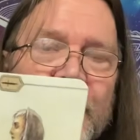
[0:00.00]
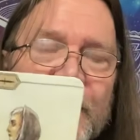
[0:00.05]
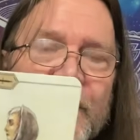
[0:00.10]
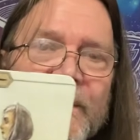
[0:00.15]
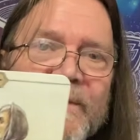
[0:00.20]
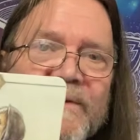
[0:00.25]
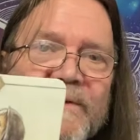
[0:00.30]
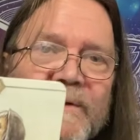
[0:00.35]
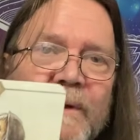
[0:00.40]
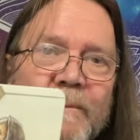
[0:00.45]

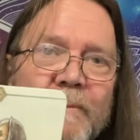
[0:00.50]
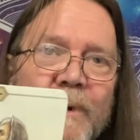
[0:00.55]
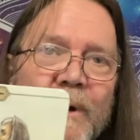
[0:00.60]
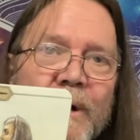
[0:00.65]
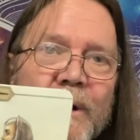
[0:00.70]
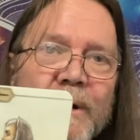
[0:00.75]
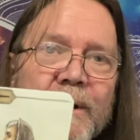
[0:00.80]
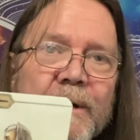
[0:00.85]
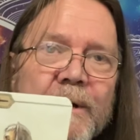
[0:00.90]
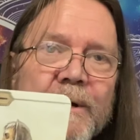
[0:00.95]
Is
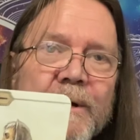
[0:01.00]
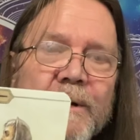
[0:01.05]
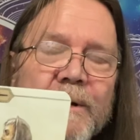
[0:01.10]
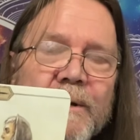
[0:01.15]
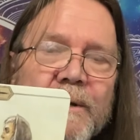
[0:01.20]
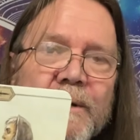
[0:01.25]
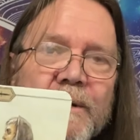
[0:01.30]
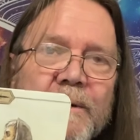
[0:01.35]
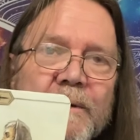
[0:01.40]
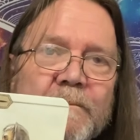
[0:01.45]

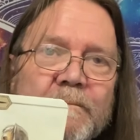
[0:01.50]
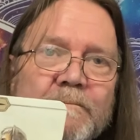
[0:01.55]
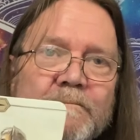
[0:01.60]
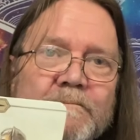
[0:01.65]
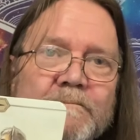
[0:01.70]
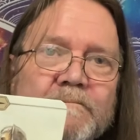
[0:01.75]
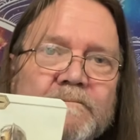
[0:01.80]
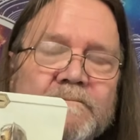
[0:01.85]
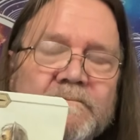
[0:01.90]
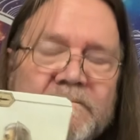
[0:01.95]
somebody
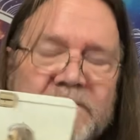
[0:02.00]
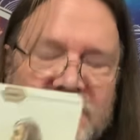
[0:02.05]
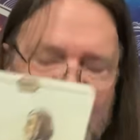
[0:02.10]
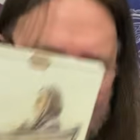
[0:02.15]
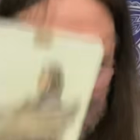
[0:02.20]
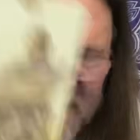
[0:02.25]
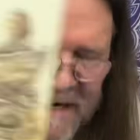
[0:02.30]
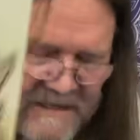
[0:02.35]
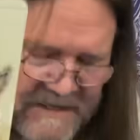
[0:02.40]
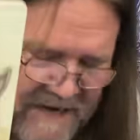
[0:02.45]

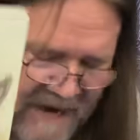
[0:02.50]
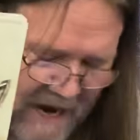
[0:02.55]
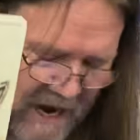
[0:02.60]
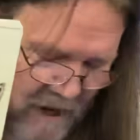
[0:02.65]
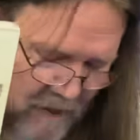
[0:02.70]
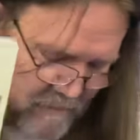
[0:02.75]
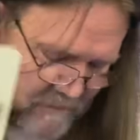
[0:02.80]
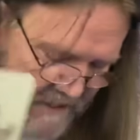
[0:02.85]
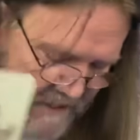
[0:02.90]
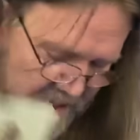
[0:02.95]
heading
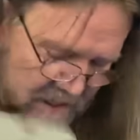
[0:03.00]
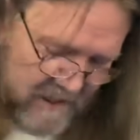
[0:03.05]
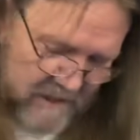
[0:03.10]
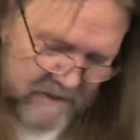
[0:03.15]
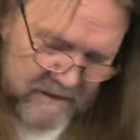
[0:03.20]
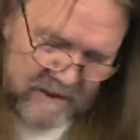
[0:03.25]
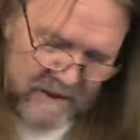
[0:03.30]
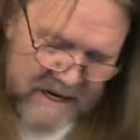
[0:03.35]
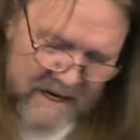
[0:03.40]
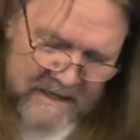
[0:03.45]
out, man?
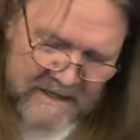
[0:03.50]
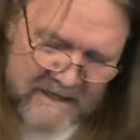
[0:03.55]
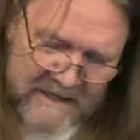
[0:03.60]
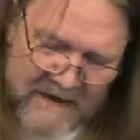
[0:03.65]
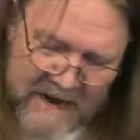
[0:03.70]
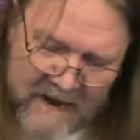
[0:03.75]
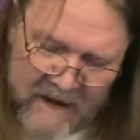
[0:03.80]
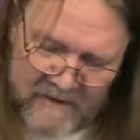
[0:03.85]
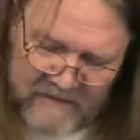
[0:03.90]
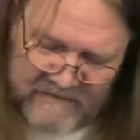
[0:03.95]
They're heading
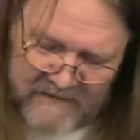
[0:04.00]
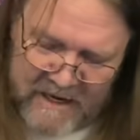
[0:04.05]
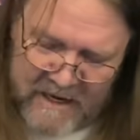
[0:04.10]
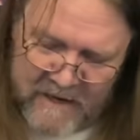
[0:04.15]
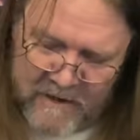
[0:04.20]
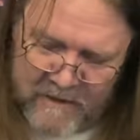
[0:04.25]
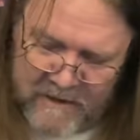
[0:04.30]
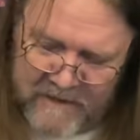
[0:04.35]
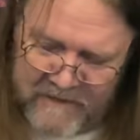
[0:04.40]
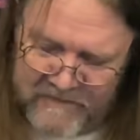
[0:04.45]
out. It's
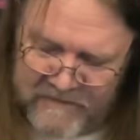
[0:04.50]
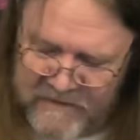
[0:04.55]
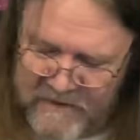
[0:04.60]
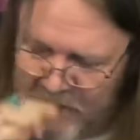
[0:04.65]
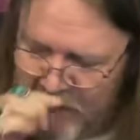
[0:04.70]
air energy.